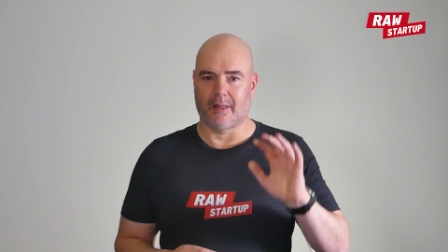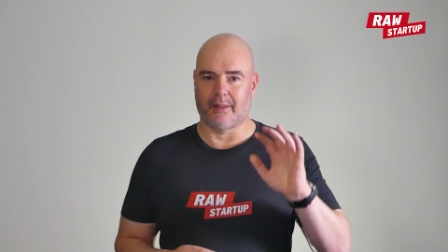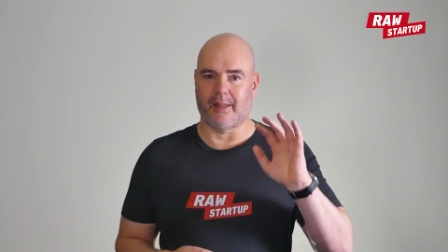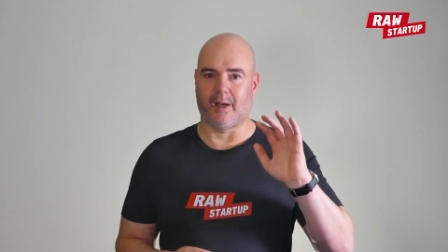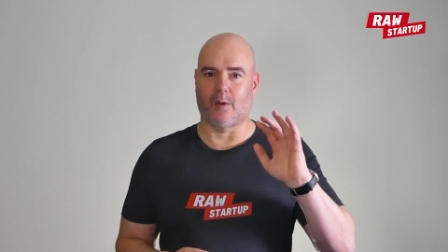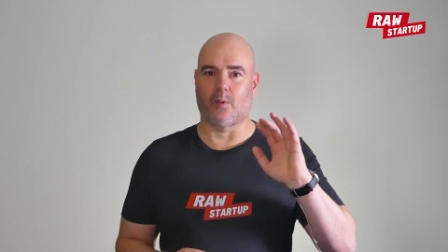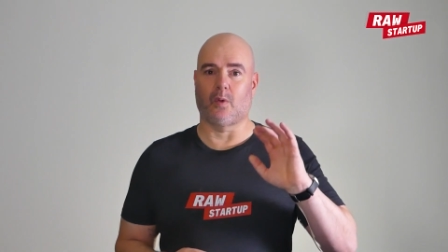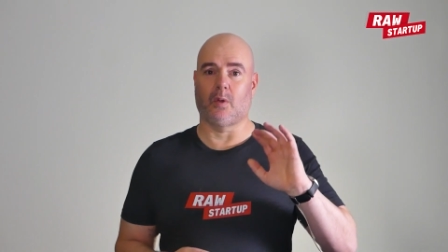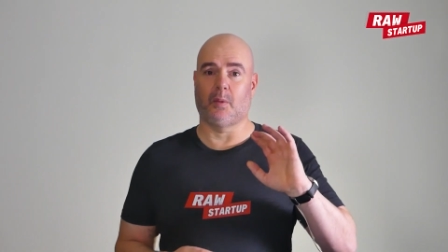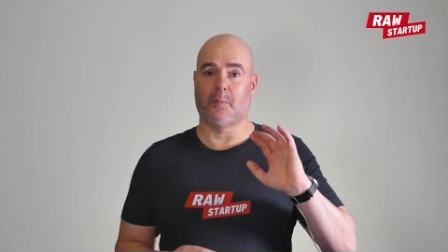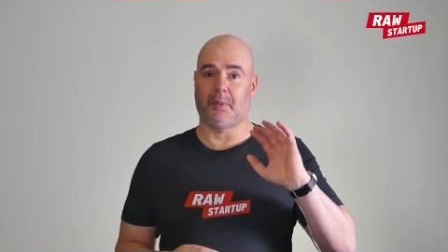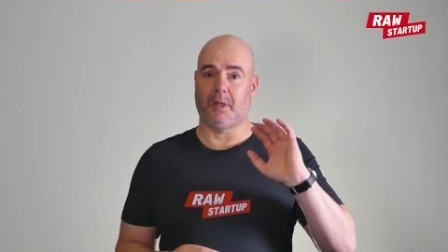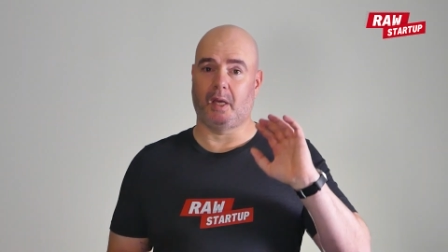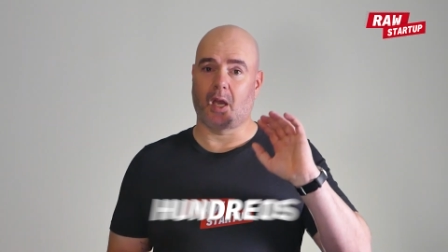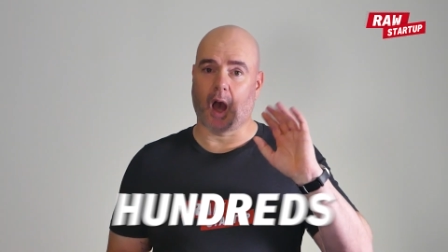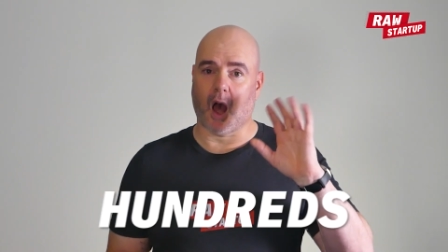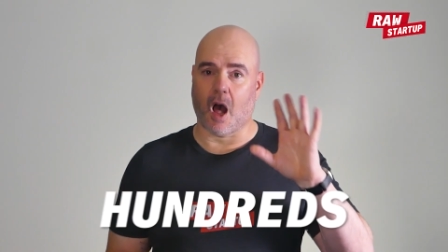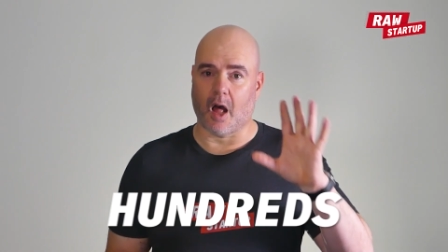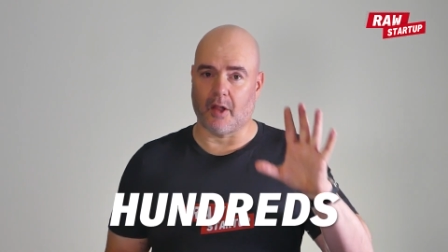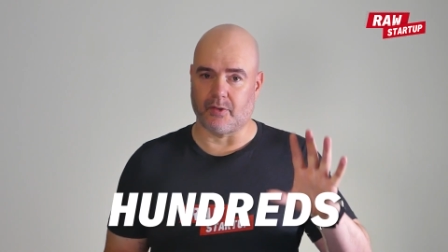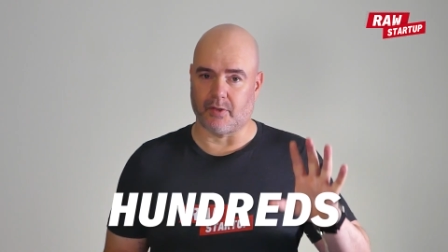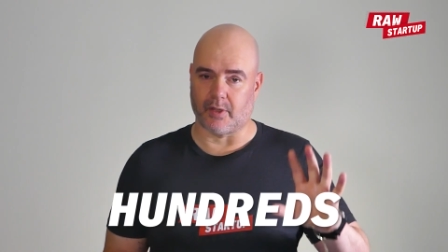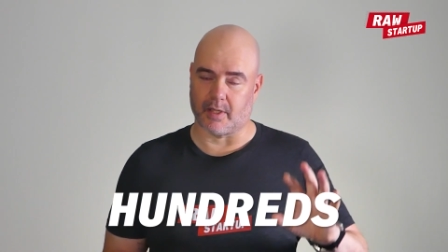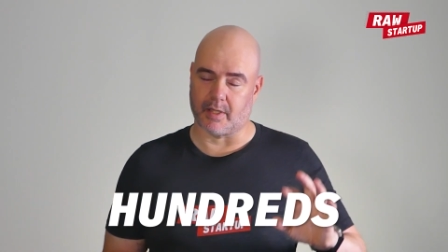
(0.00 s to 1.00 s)
There will be
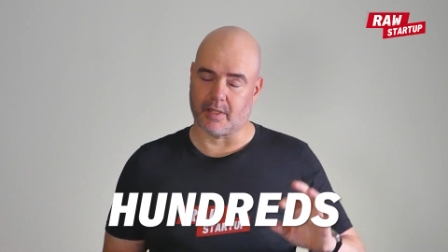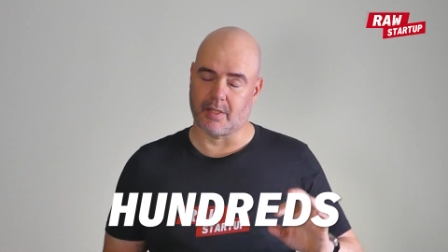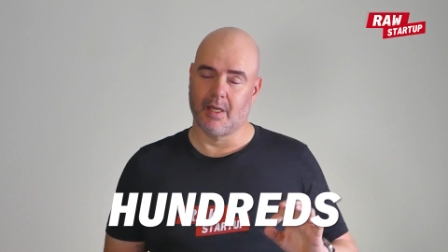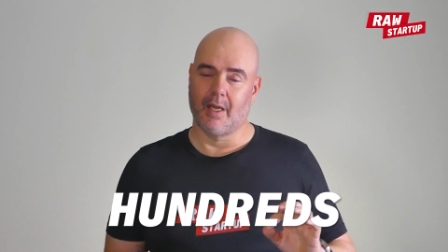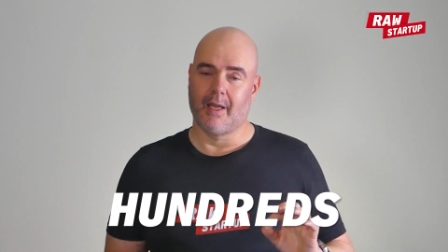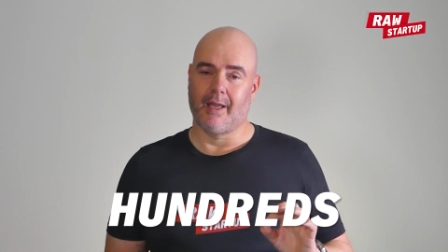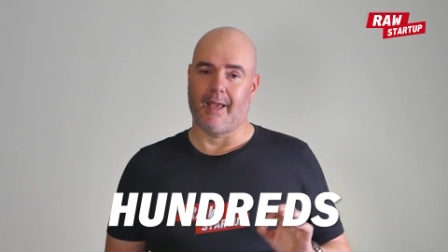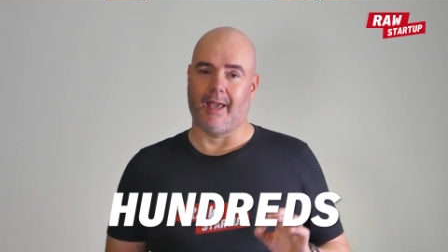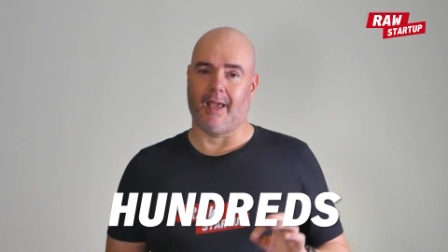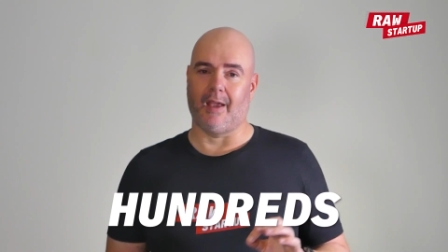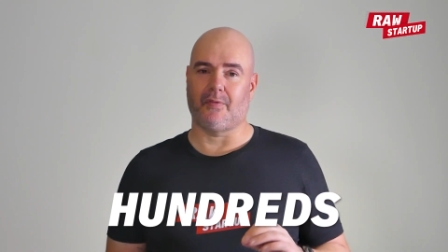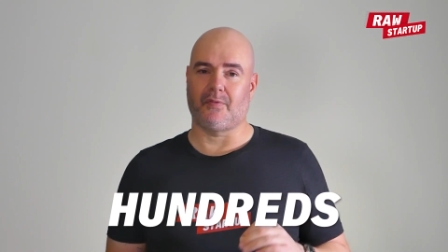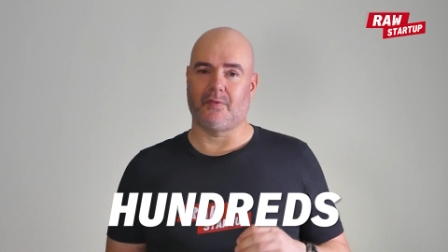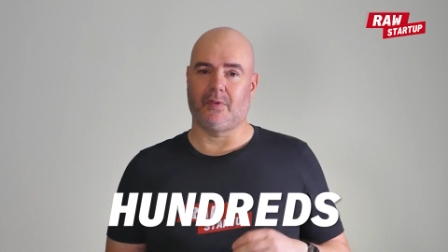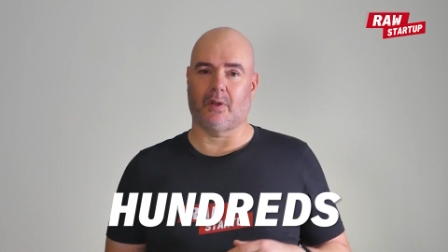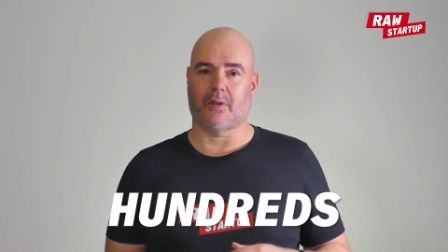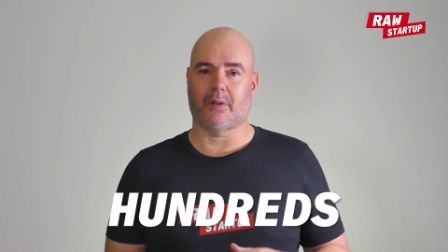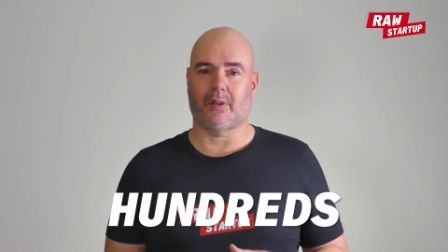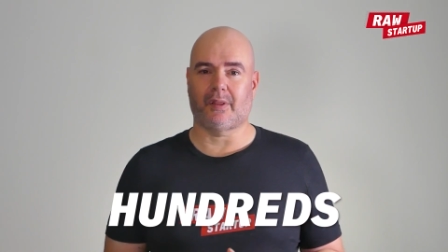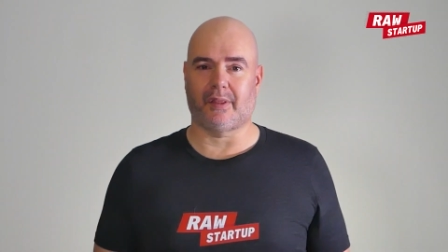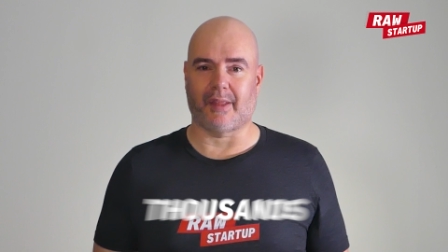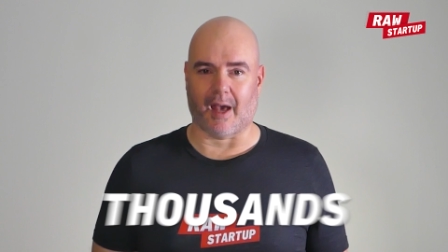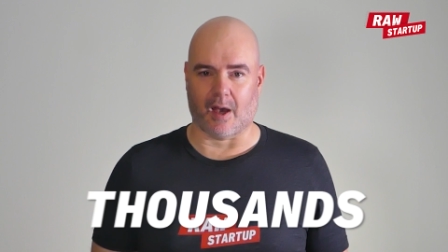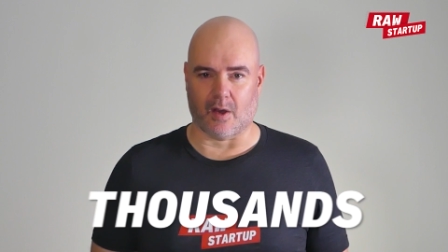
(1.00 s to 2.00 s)
hundreds, if
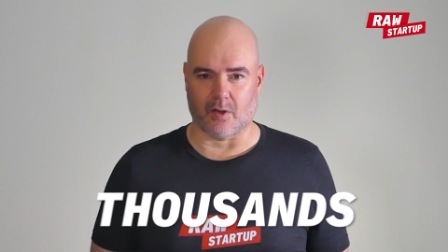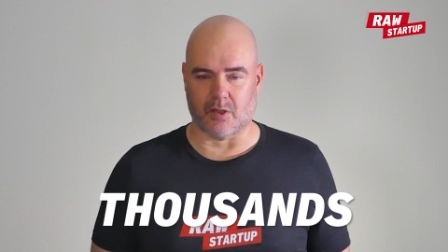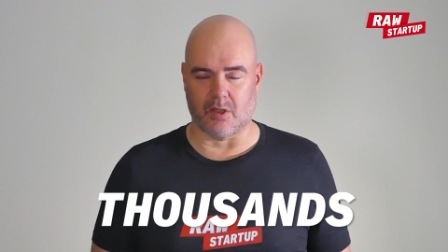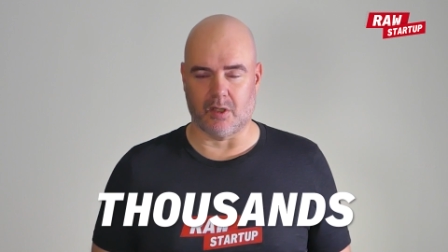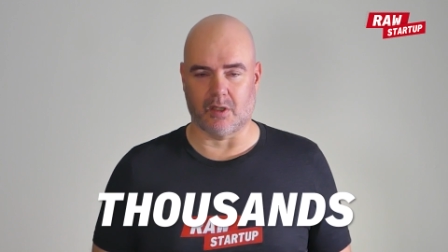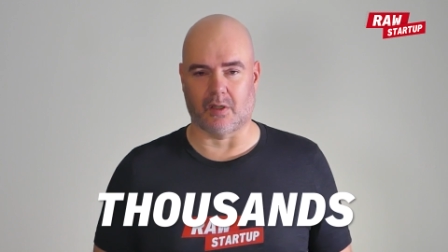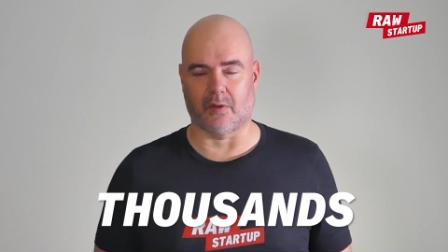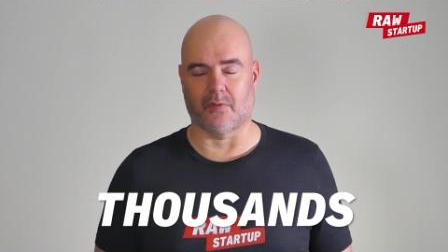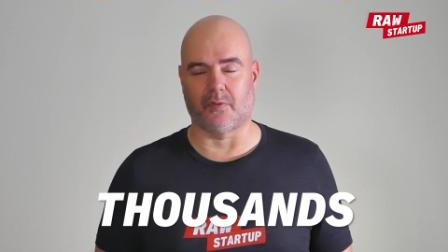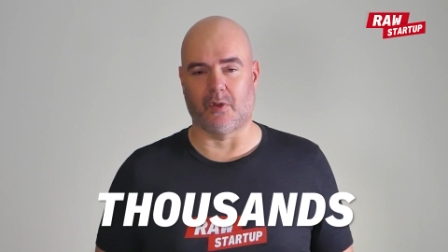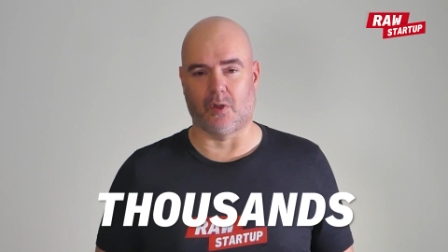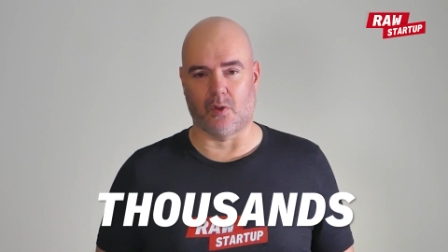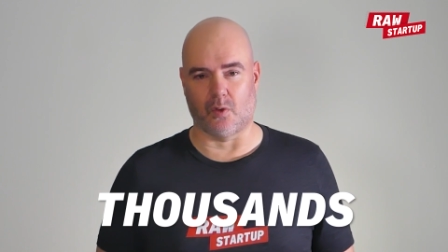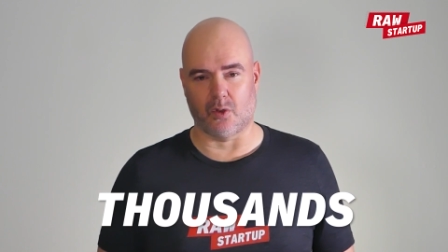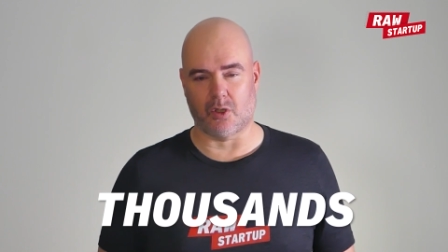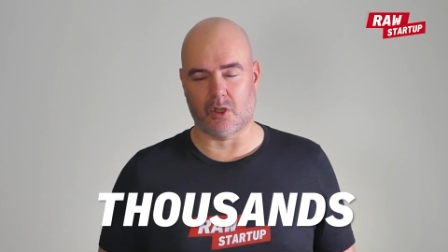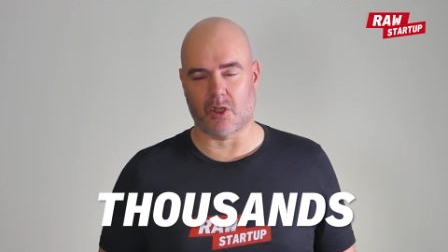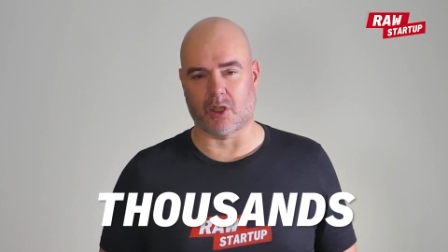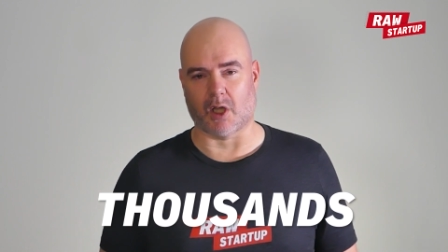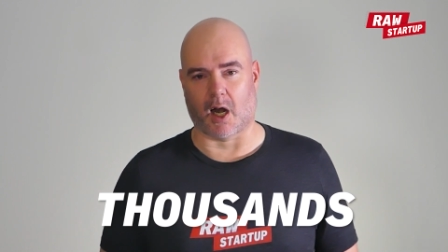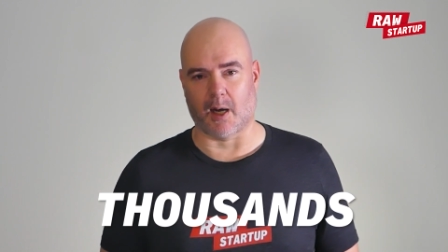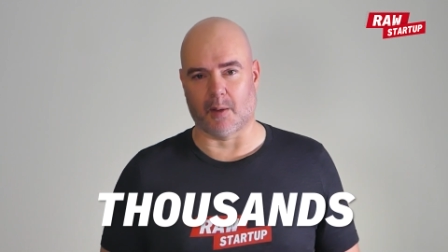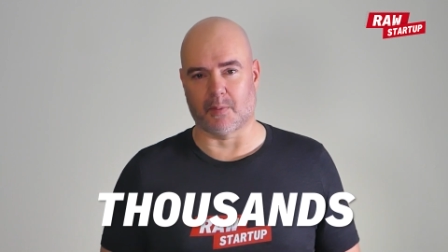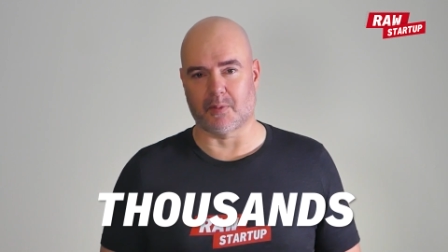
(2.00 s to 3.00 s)
not thousands, of new
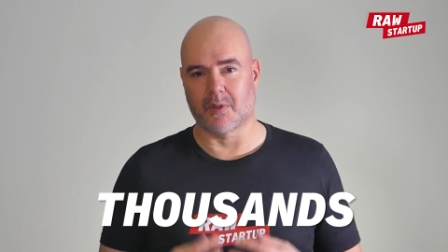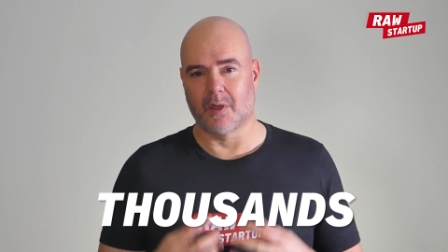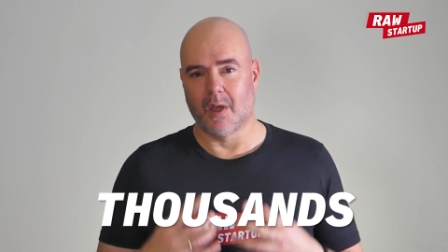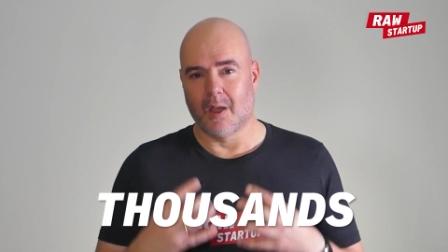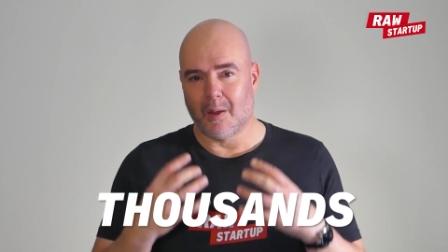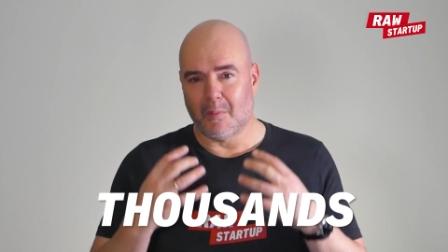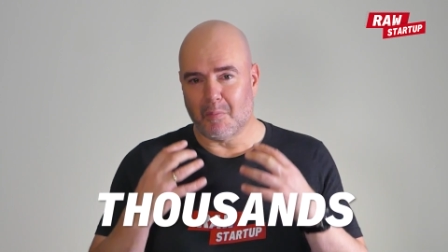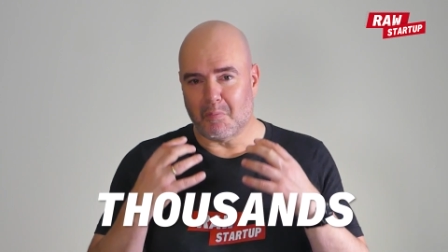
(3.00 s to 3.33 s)
startups